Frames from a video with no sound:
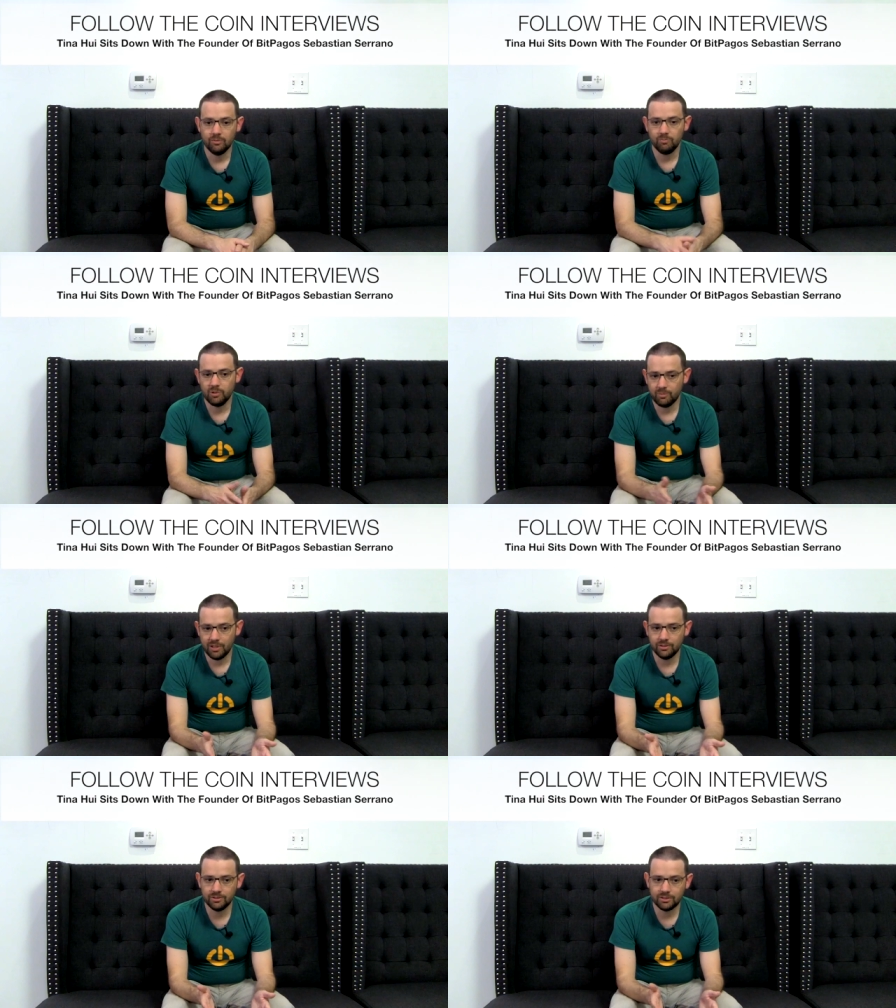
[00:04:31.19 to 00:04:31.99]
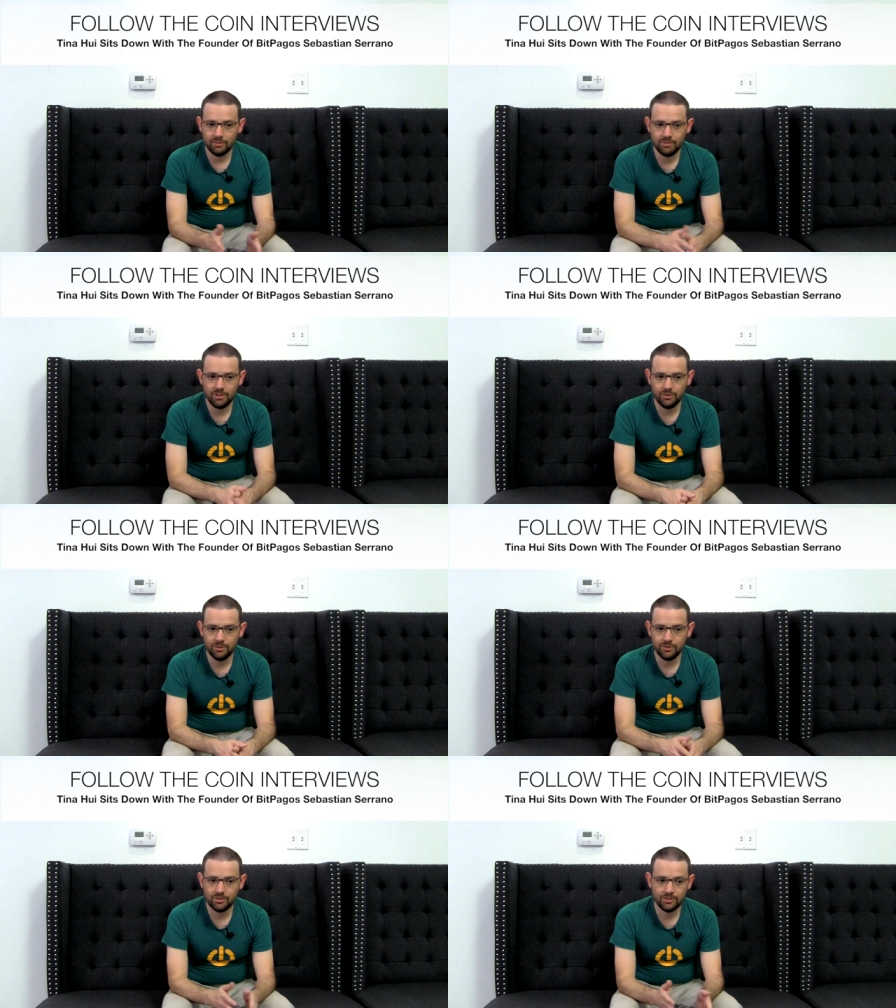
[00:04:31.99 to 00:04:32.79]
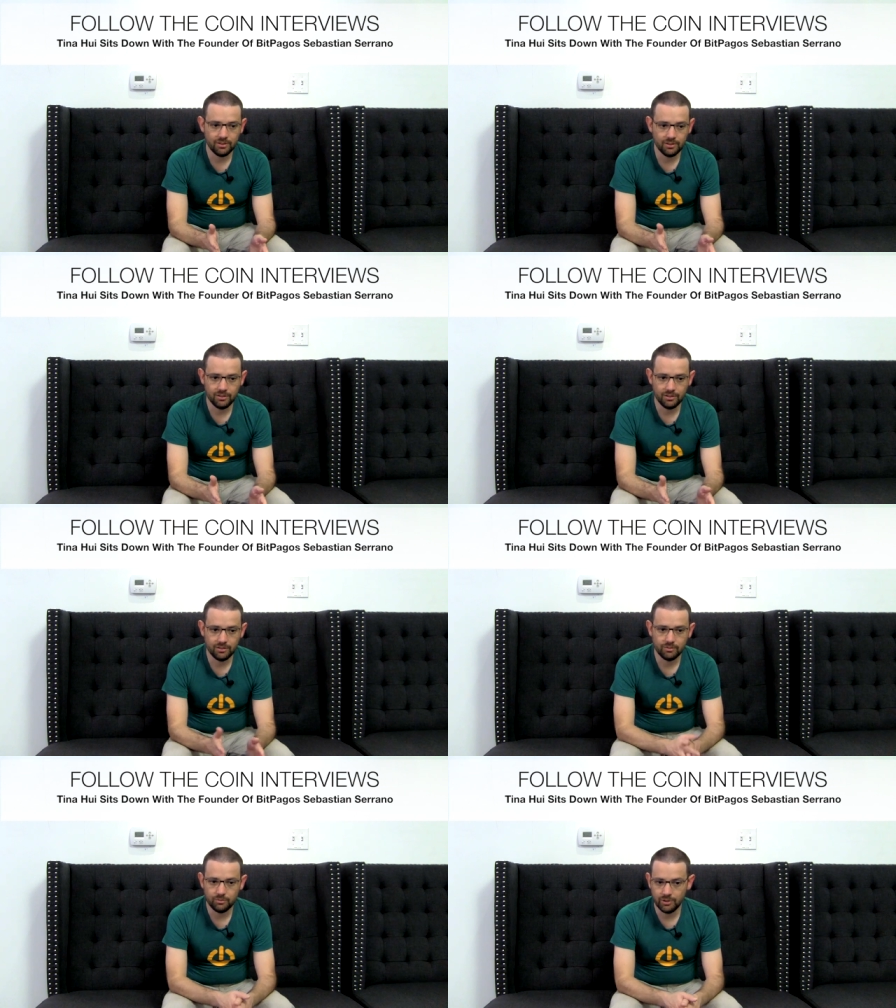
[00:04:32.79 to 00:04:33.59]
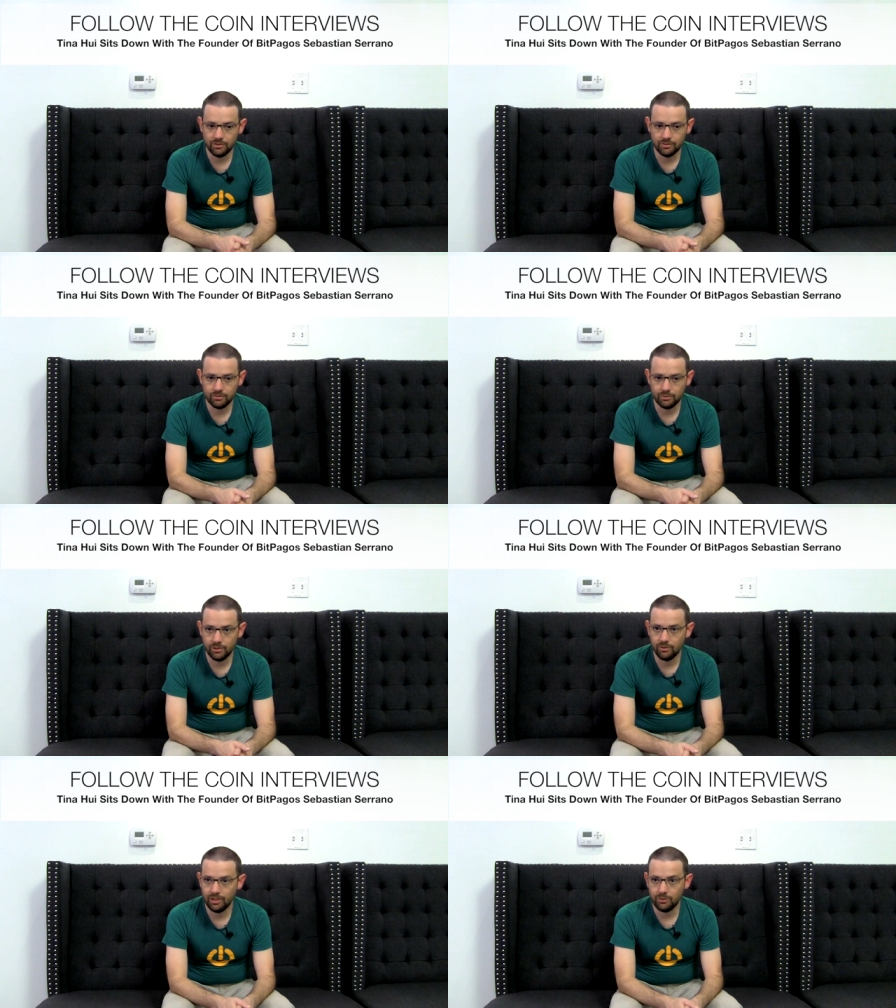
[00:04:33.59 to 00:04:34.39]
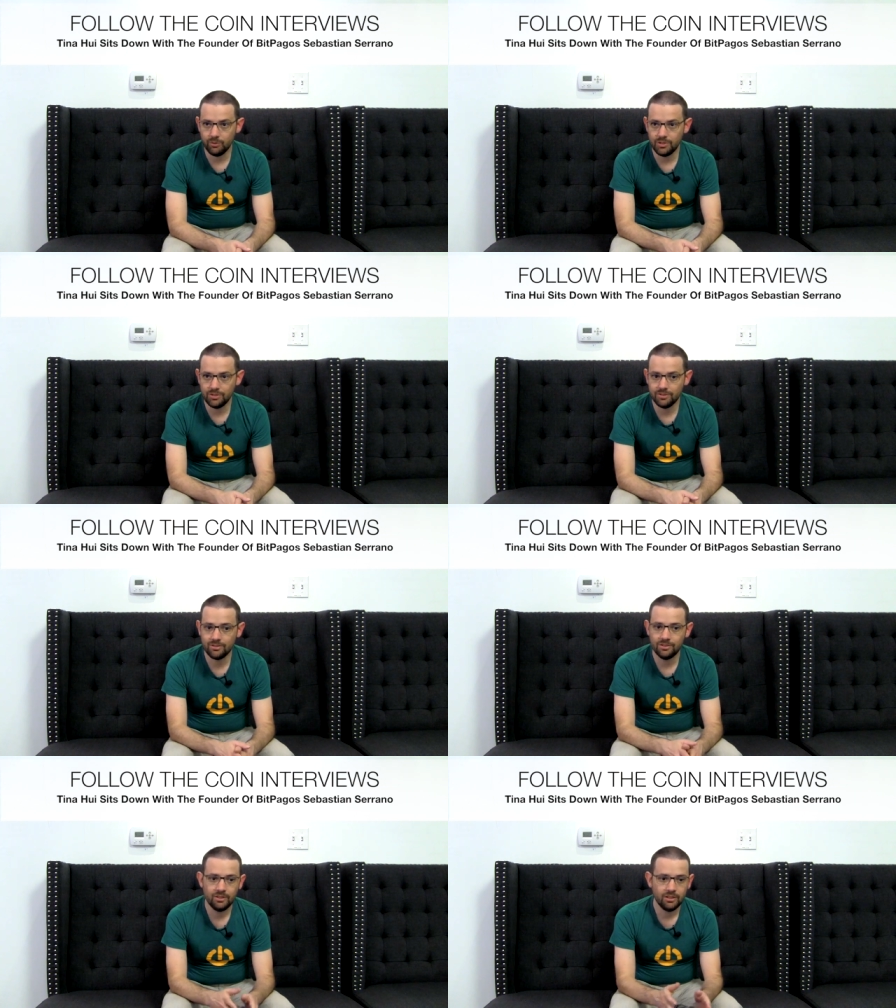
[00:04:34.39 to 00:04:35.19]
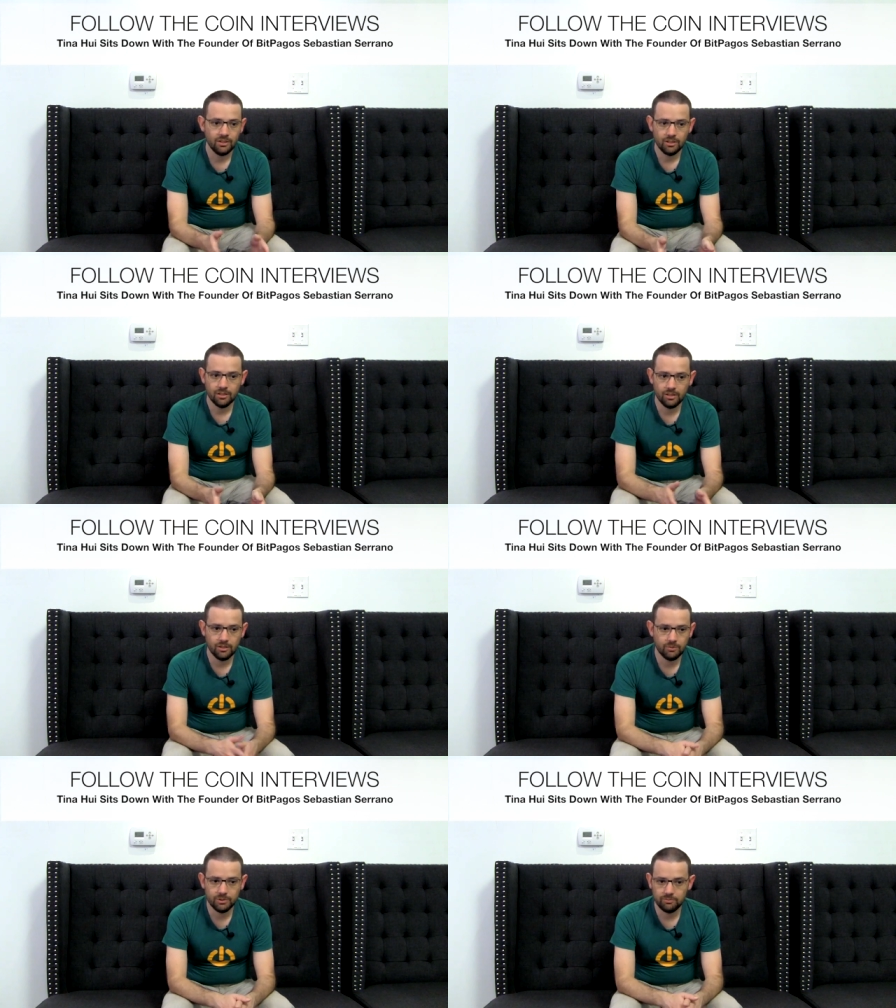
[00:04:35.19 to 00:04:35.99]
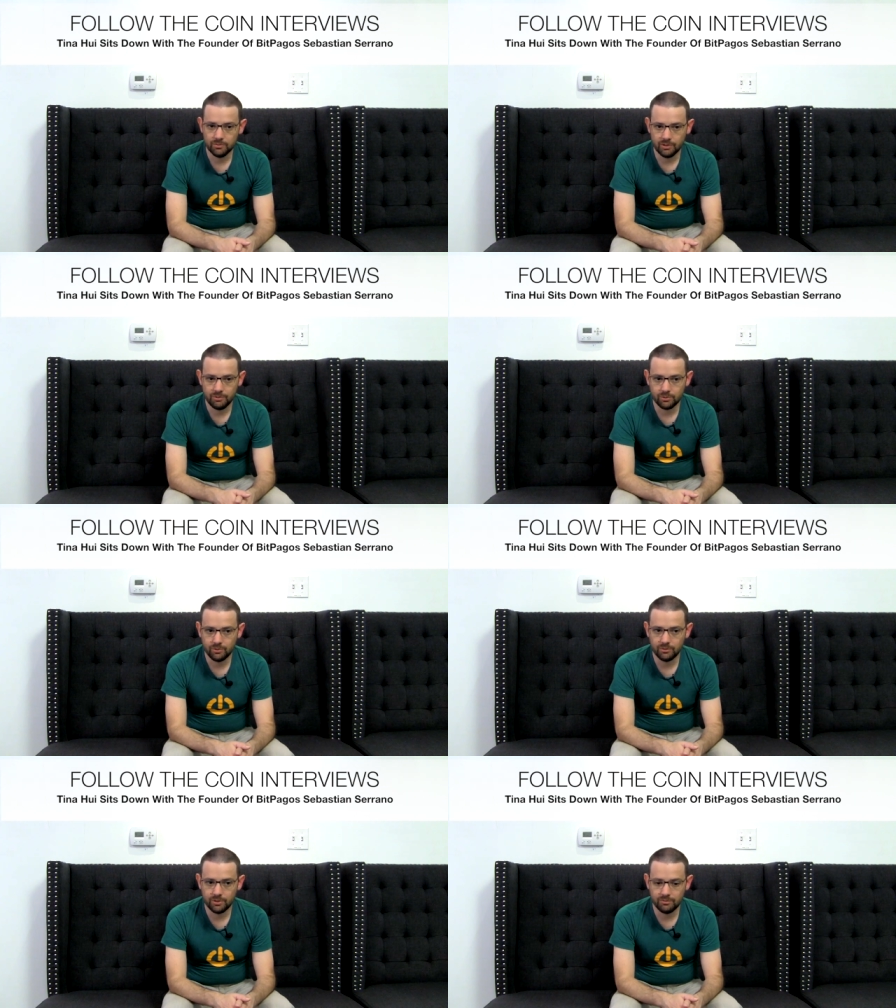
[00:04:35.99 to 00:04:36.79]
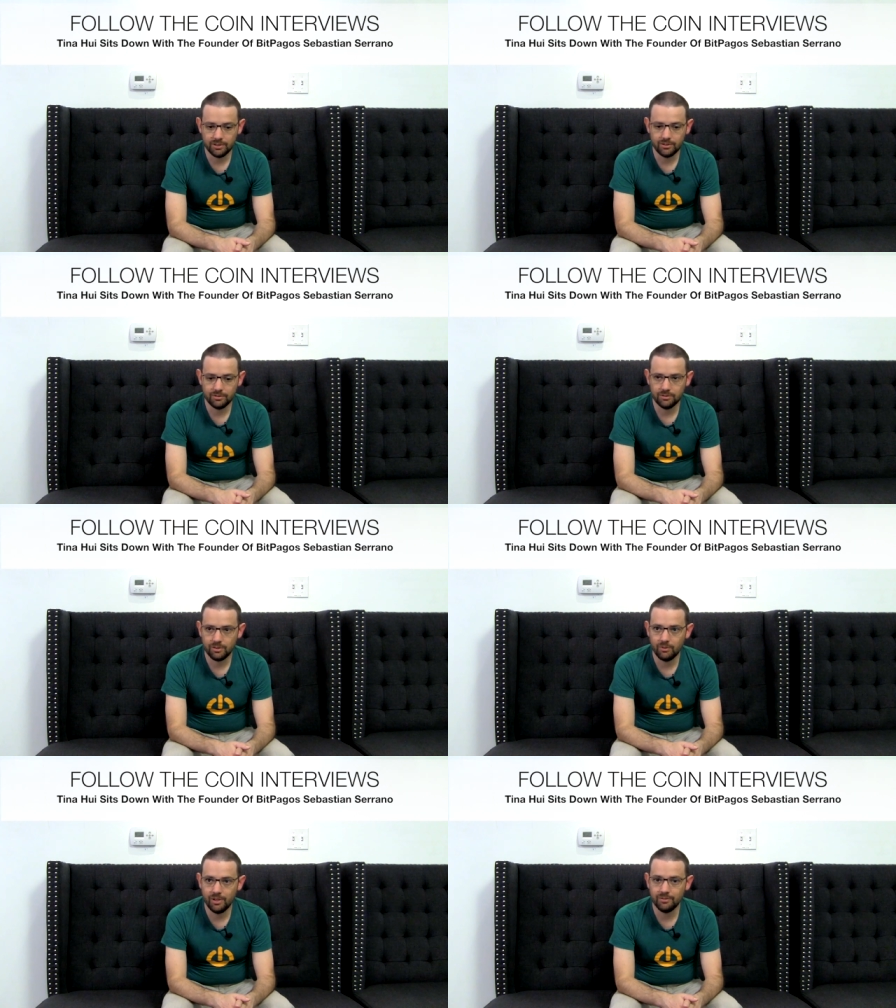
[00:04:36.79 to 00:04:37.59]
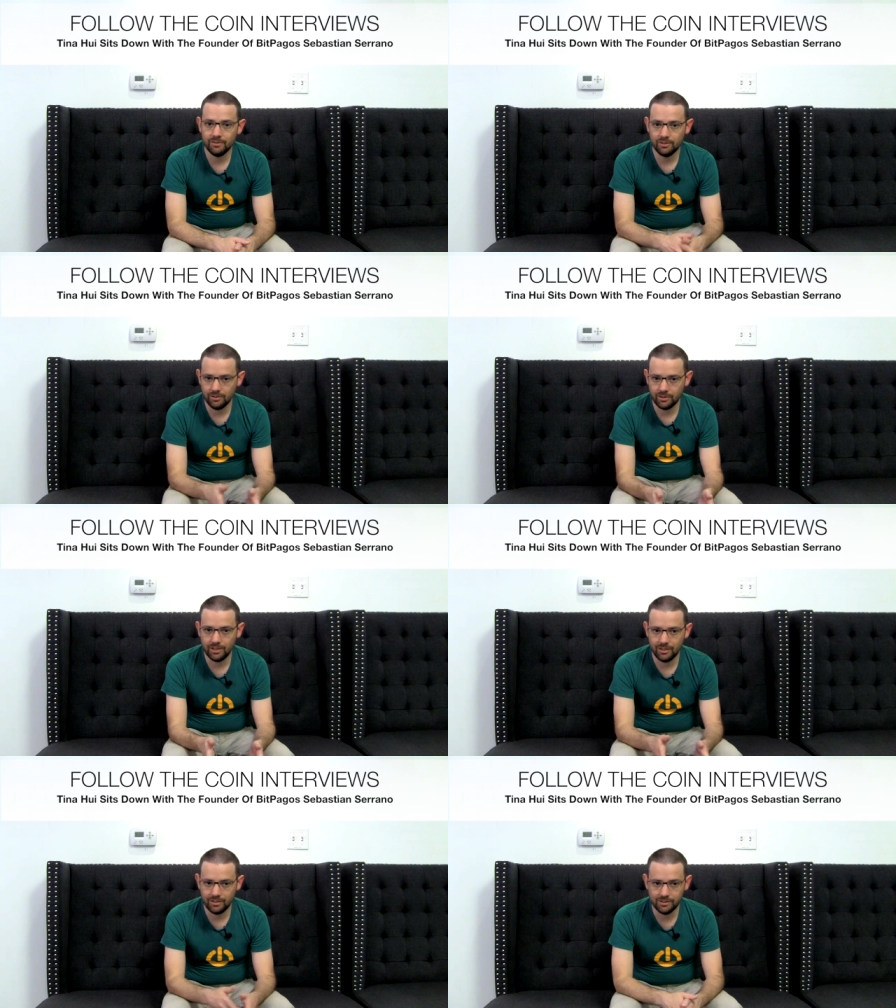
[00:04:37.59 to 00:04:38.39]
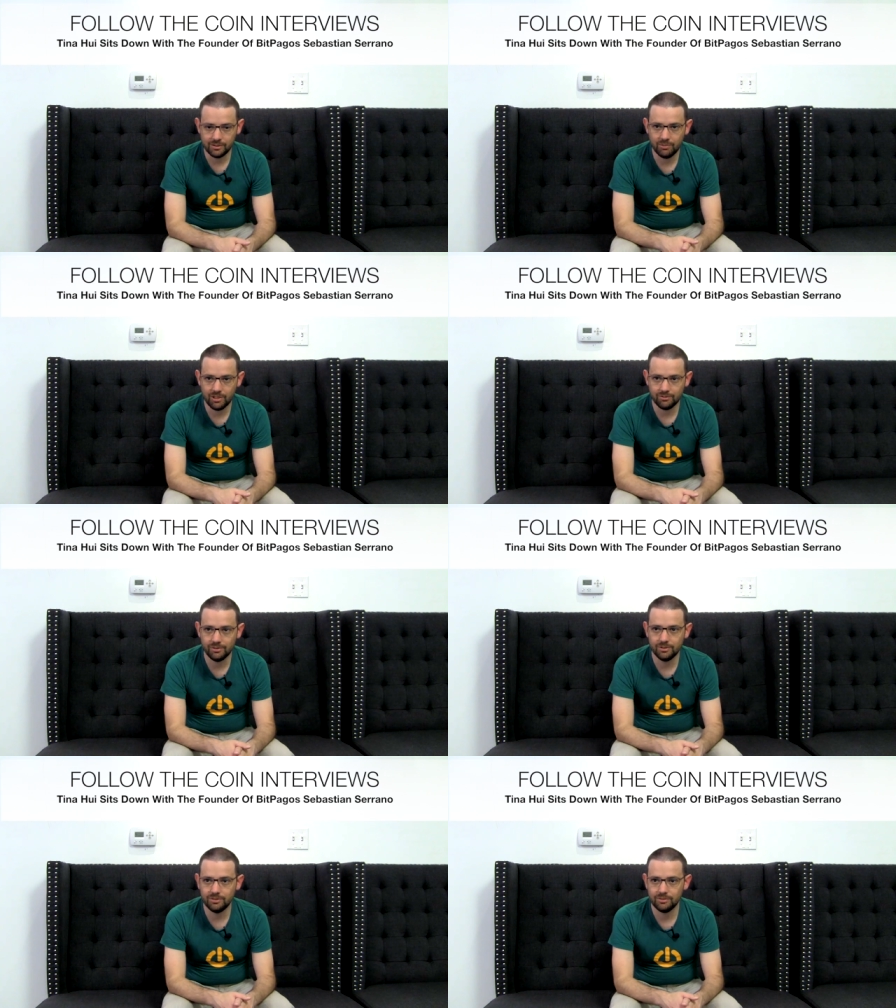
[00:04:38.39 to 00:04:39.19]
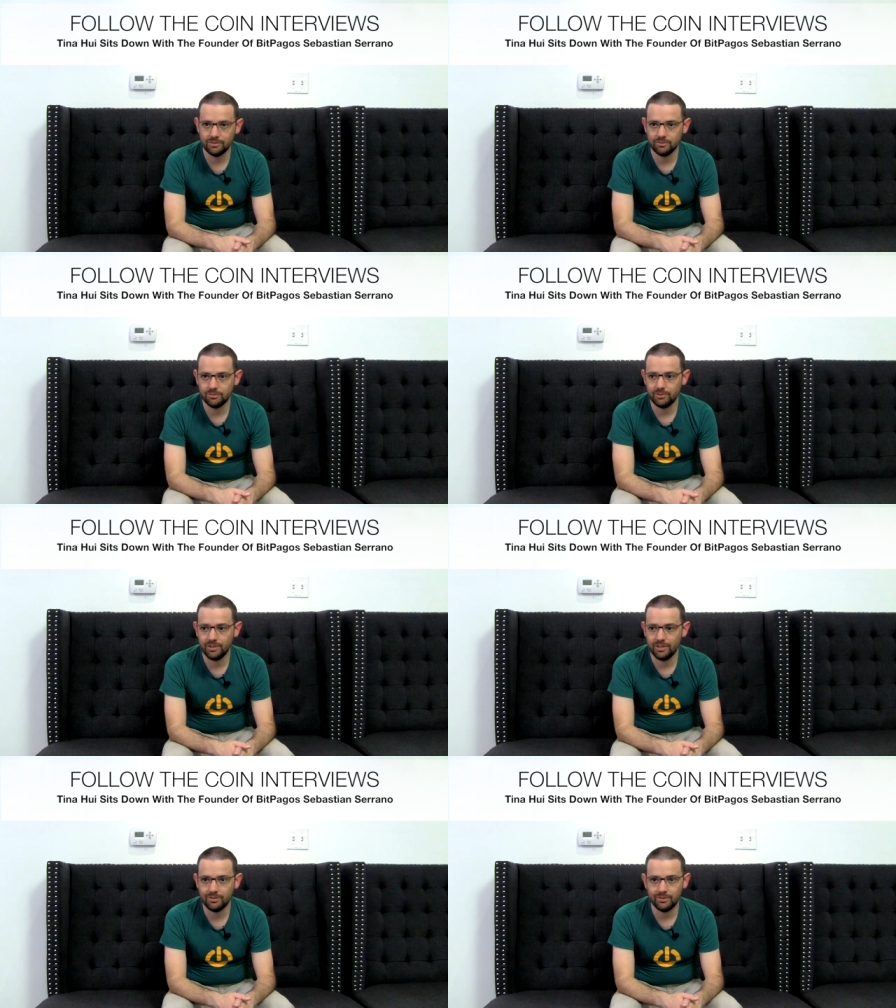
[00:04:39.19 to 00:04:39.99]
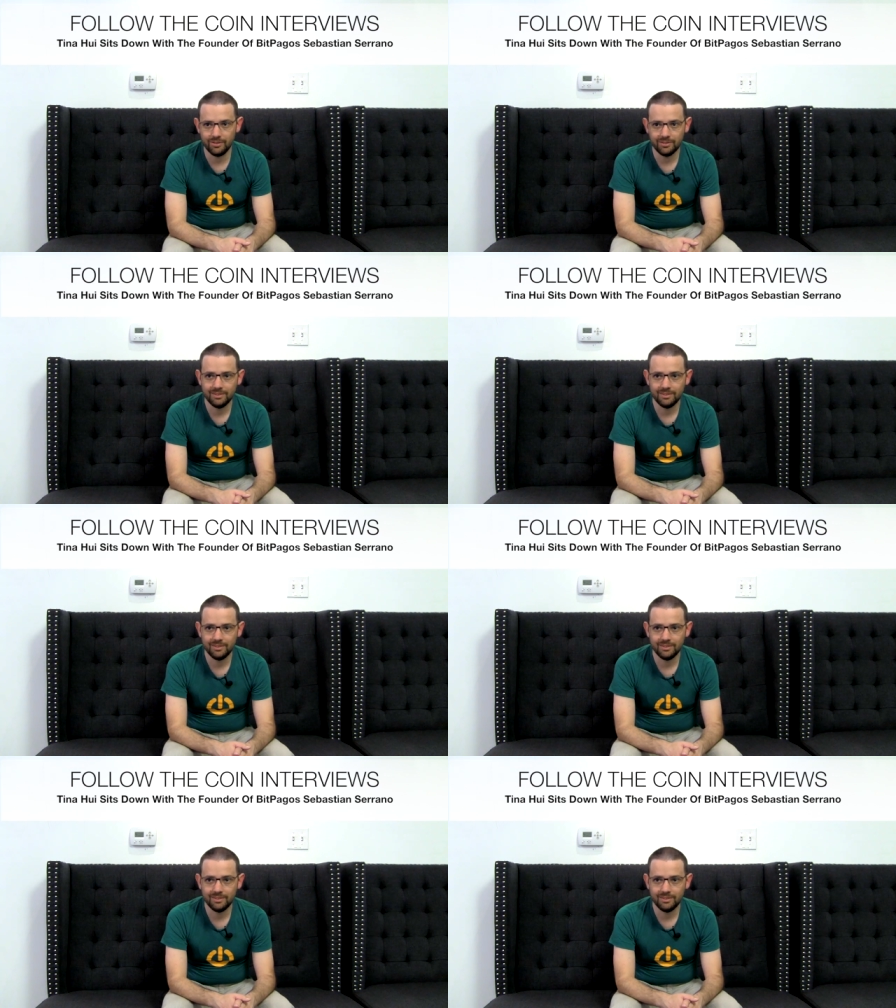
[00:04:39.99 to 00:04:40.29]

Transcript: BitPagos can be used with online widgets, with a virtual terminal on a web, on a smartphone with Android.